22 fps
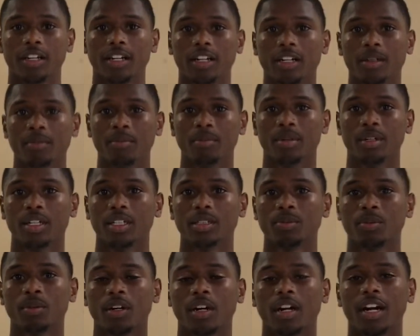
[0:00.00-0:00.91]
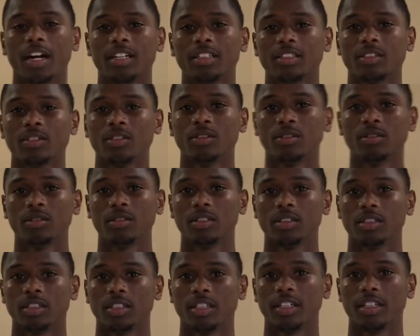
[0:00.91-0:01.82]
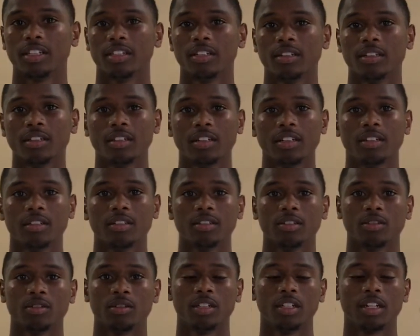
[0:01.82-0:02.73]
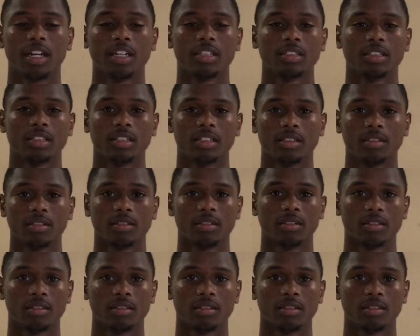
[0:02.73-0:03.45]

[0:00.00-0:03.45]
Garrett, Bridgeport High School, senior, 2019.